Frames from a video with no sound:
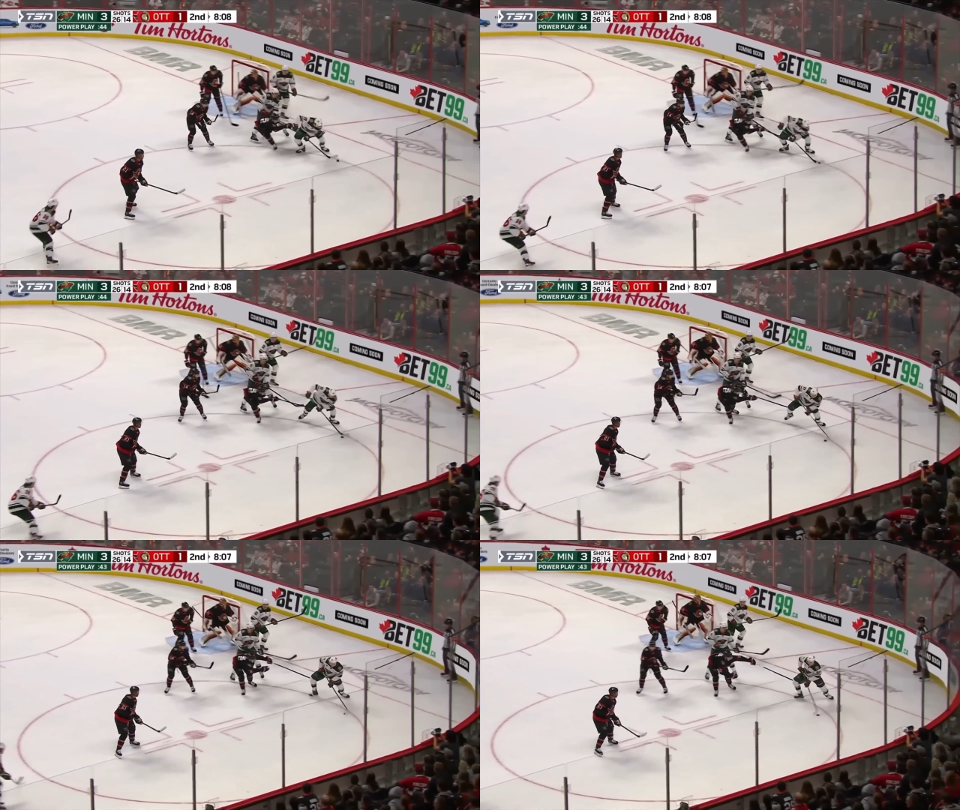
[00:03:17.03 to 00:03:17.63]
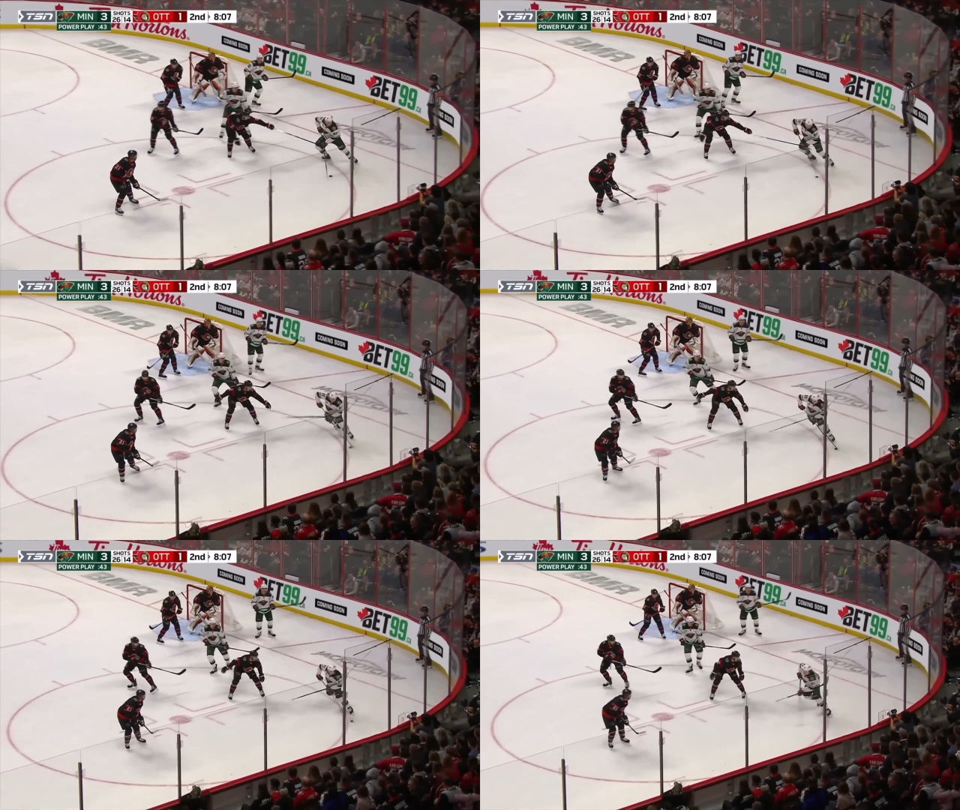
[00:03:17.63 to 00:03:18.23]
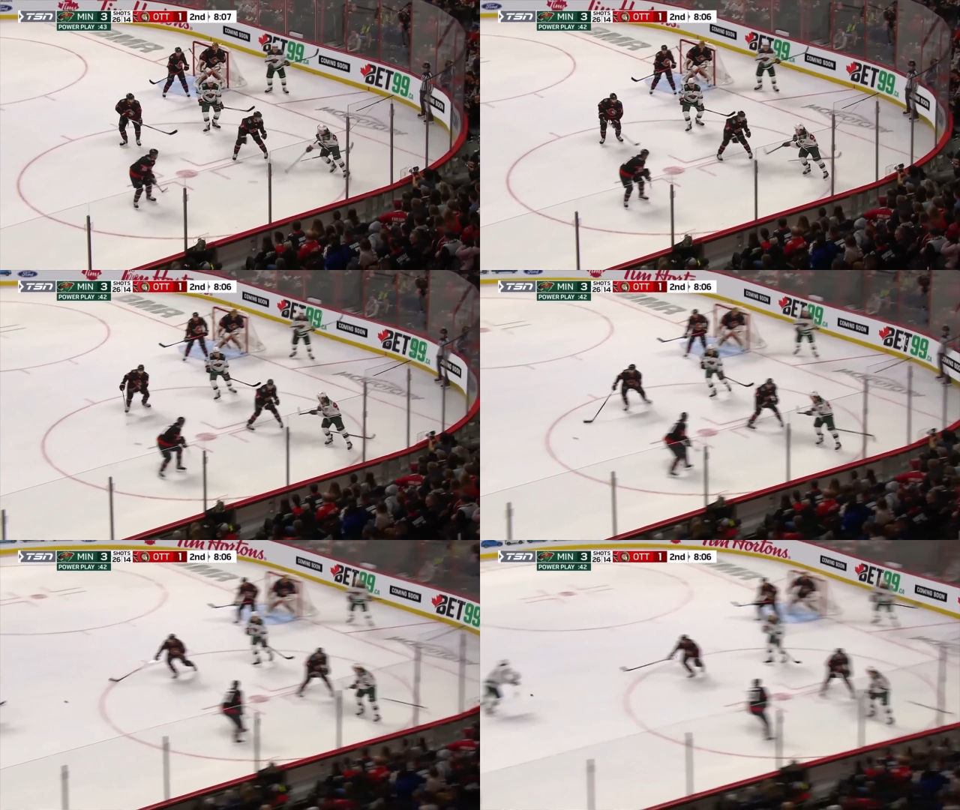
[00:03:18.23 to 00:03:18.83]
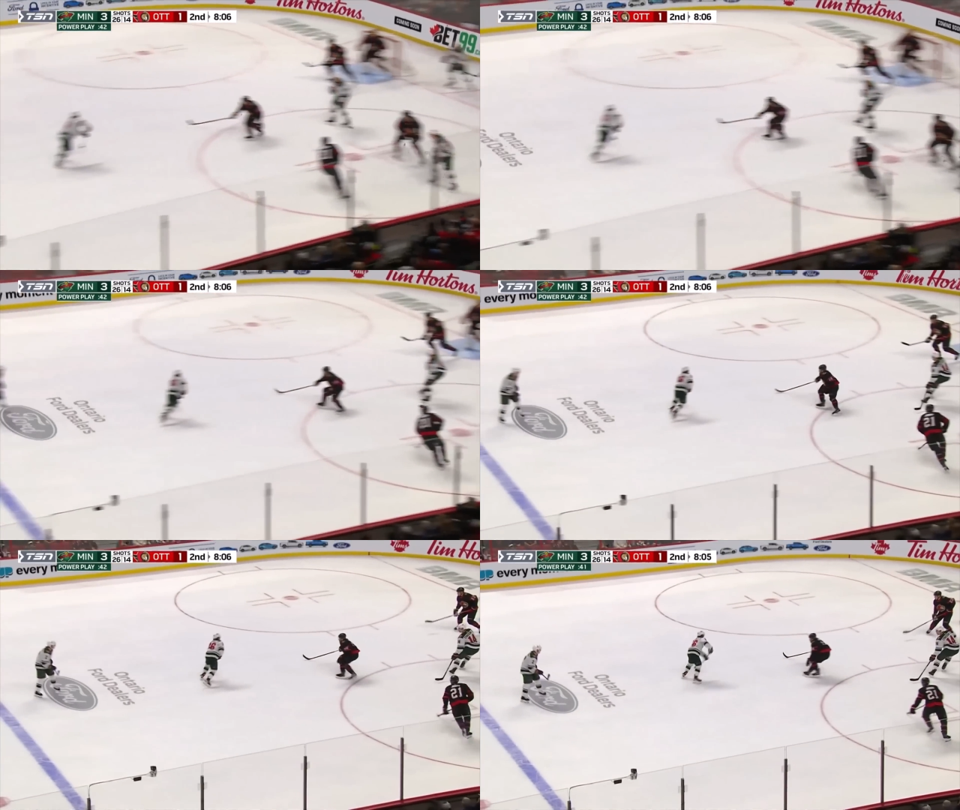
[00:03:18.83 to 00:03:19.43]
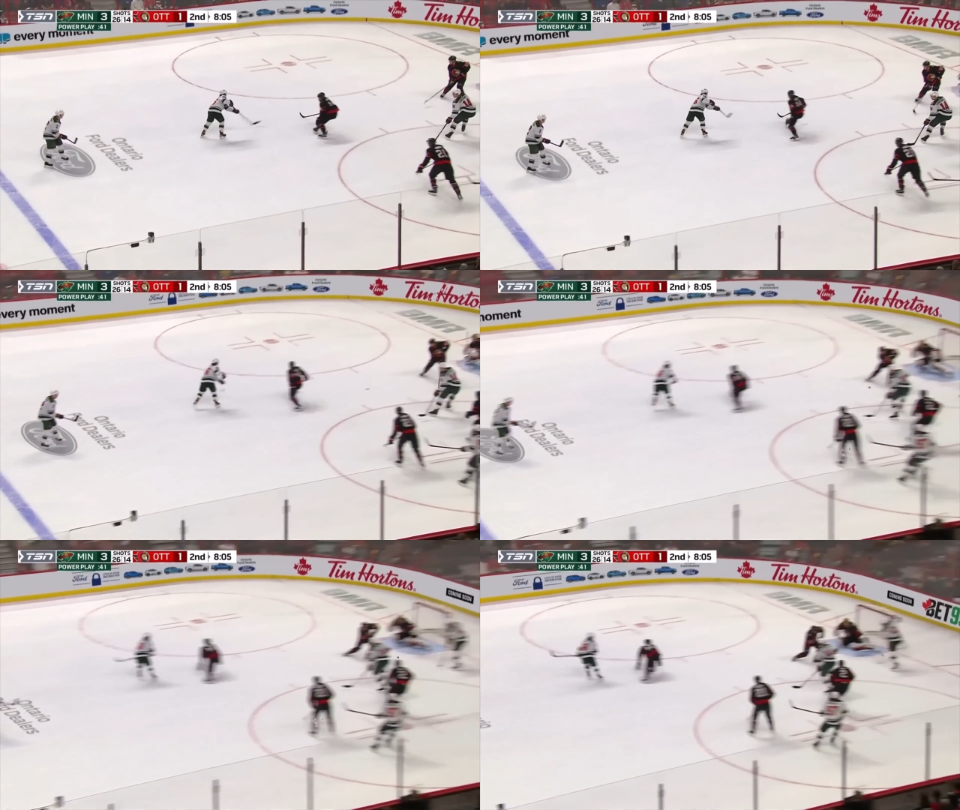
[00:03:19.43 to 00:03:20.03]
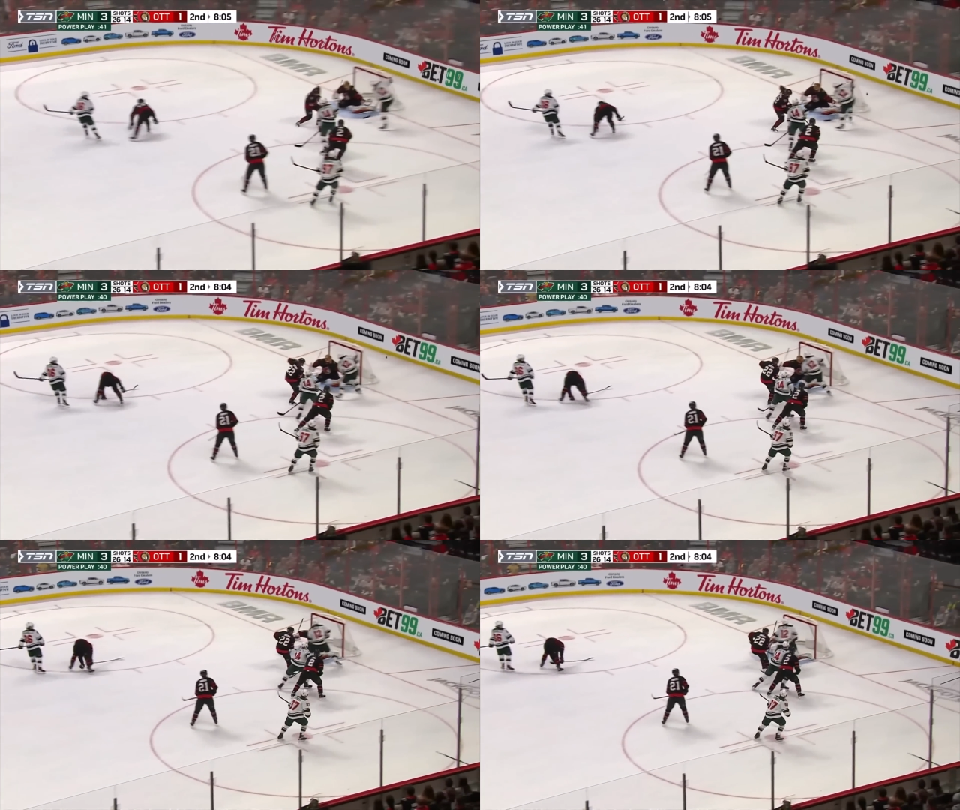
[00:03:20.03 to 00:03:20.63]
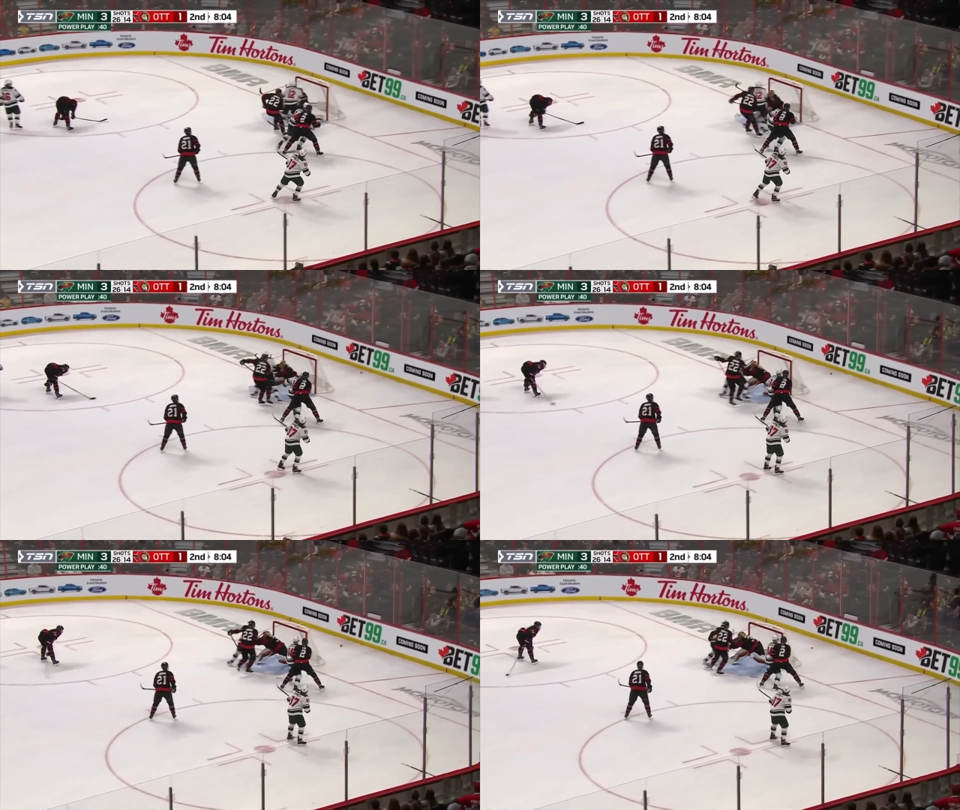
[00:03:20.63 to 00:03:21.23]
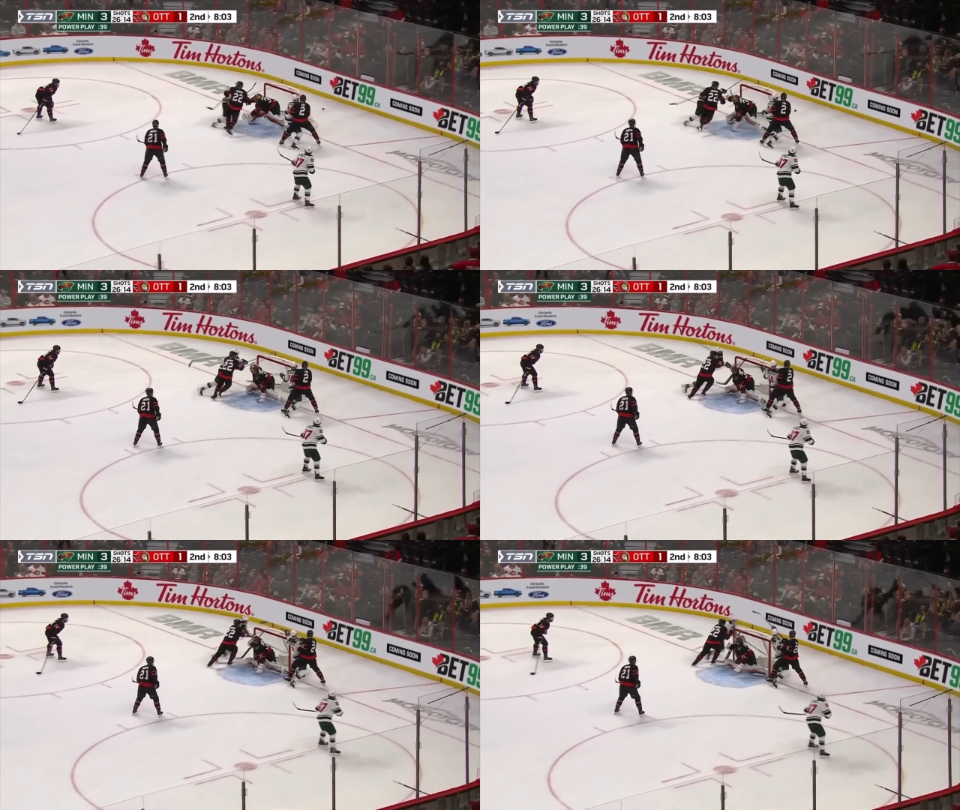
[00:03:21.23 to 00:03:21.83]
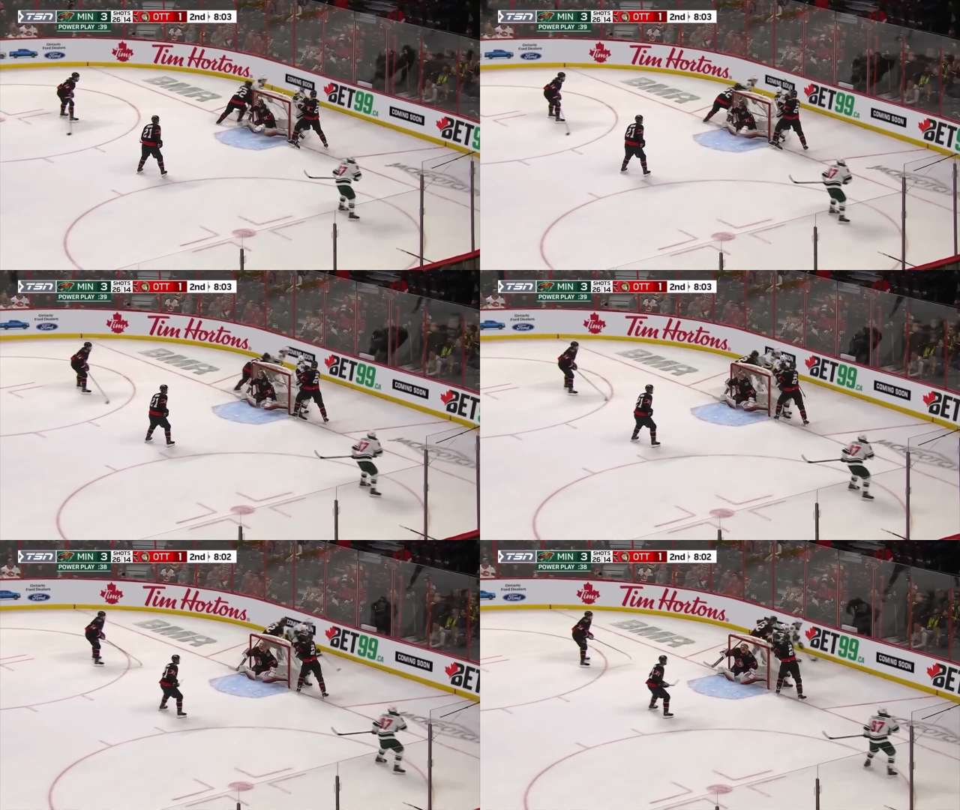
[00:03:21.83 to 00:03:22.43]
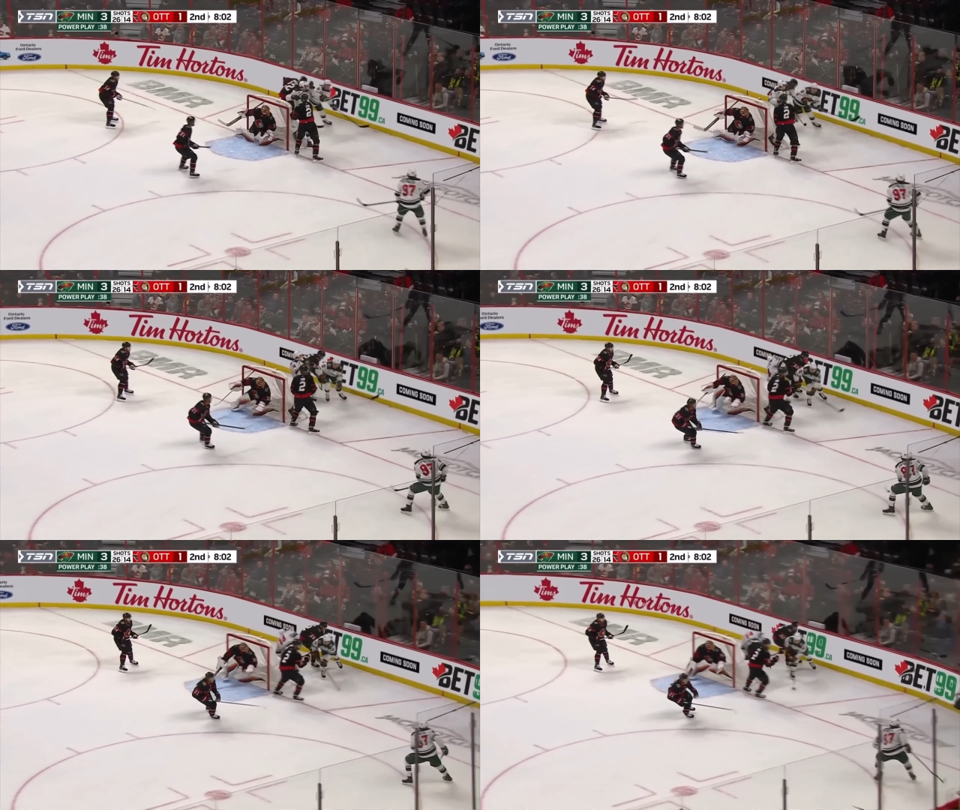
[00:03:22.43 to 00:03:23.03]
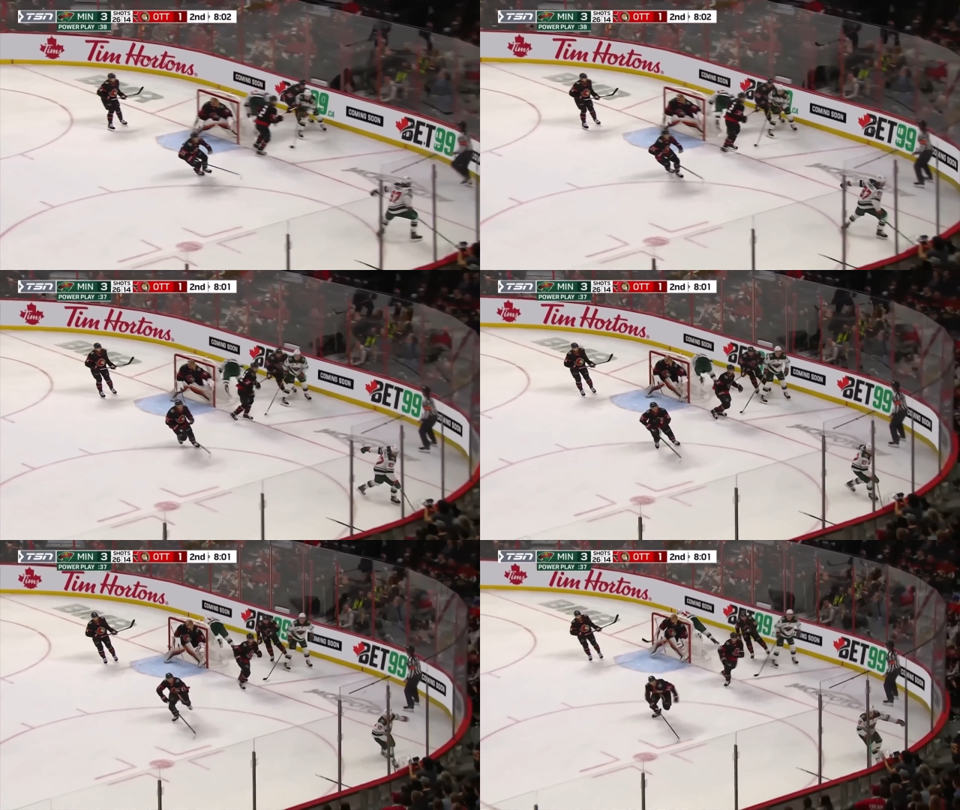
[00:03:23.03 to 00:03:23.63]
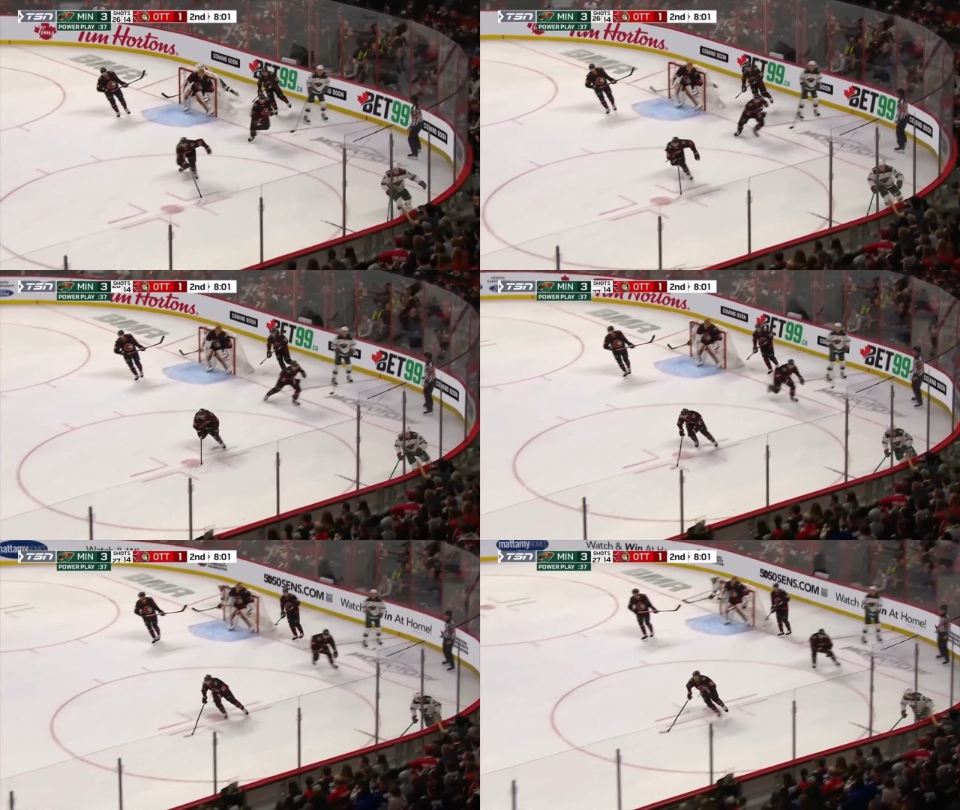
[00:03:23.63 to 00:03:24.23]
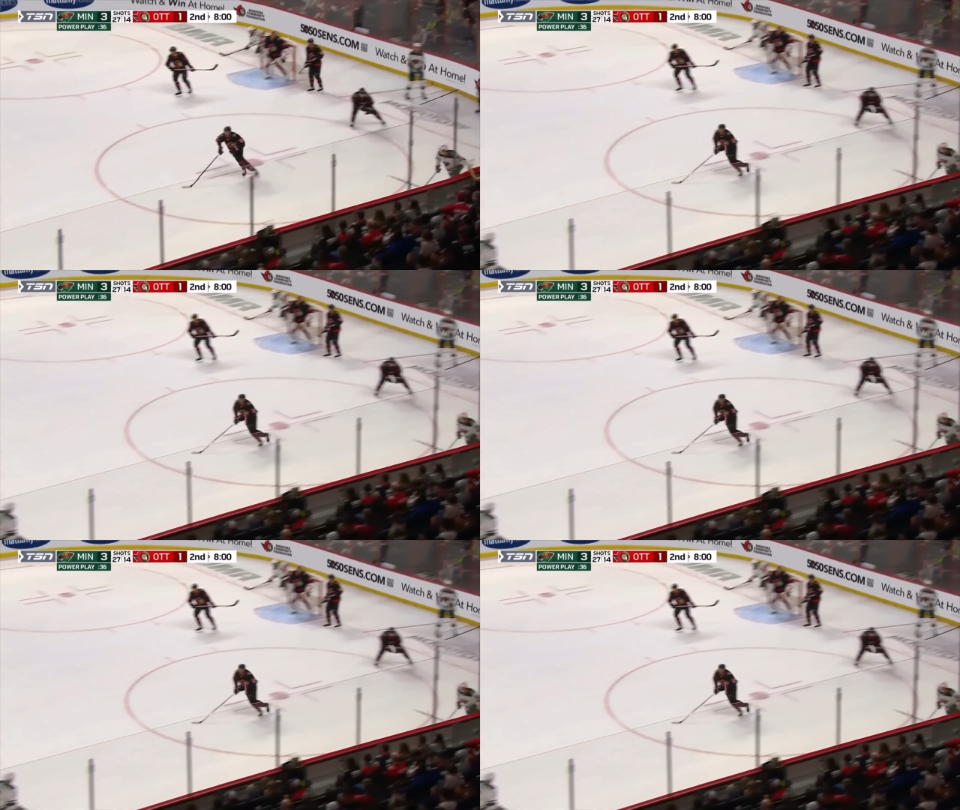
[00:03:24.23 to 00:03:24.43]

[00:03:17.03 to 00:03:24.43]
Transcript: Nobody's mouth can be seen.